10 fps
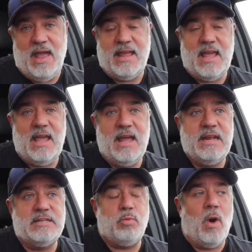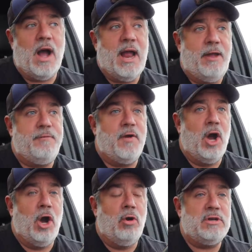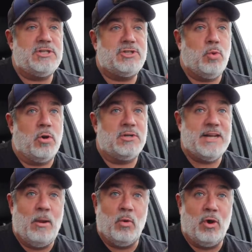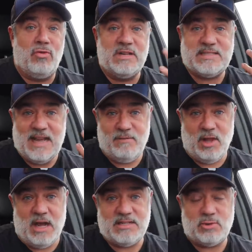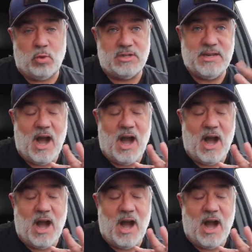and he and his wife owned stores that were the Save-A-Lot stores.